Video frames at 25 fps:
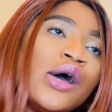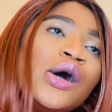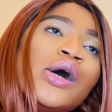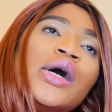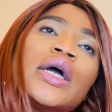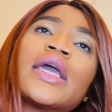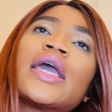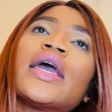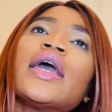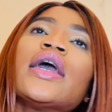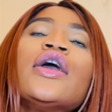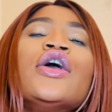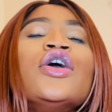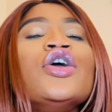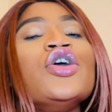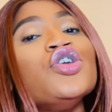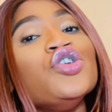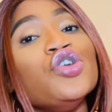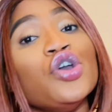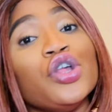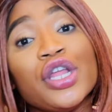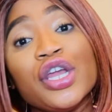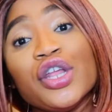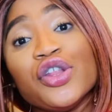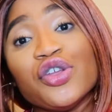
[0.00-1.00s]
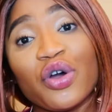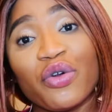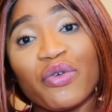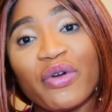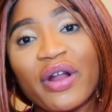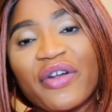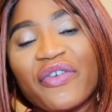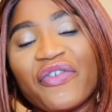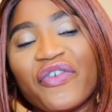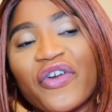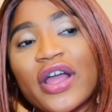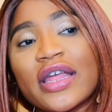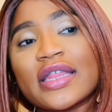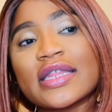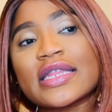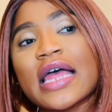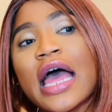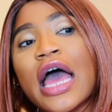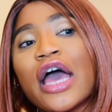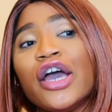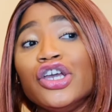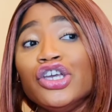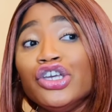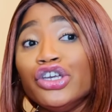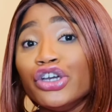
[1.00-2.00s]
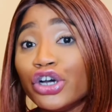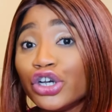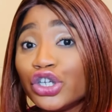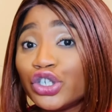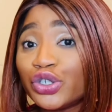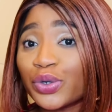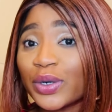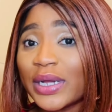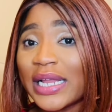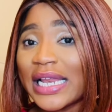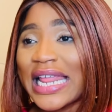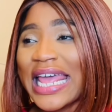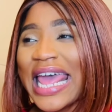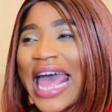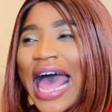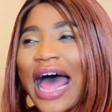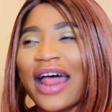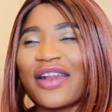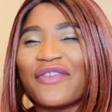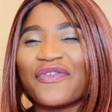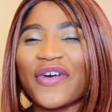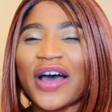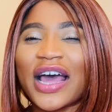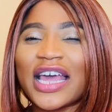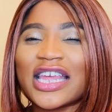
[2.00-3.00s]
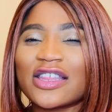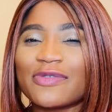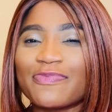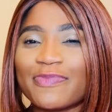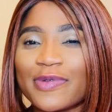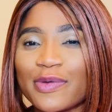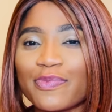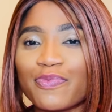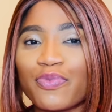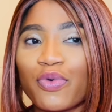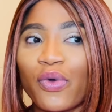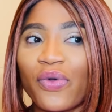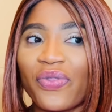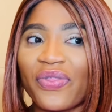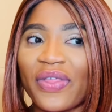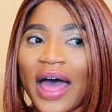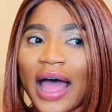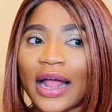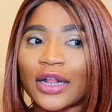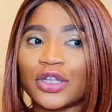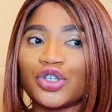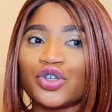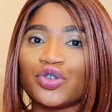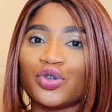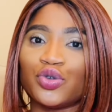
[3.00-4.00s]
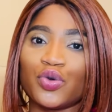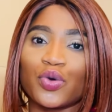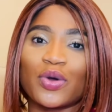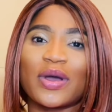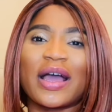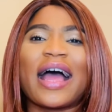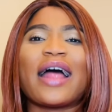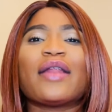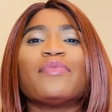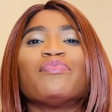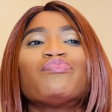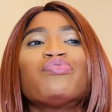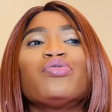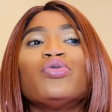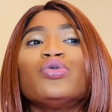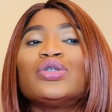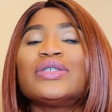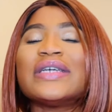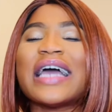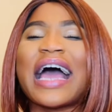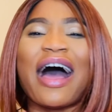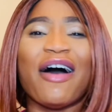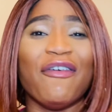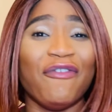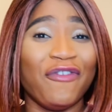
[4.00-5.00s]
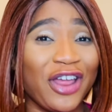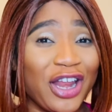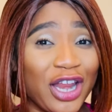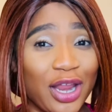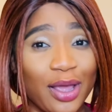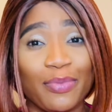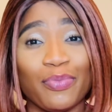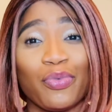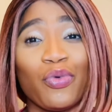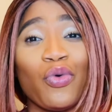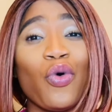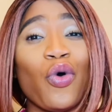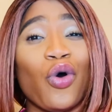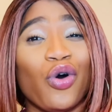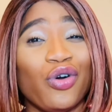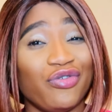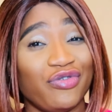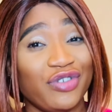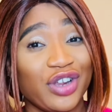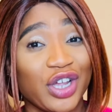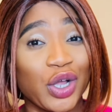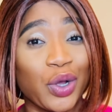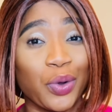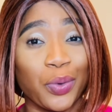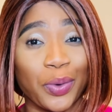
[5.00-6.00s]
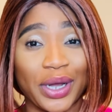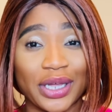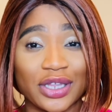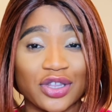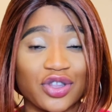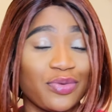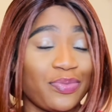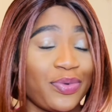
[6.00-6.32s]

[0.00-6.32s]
Okay, you need your reference. Usually I advise people that you can put available on request.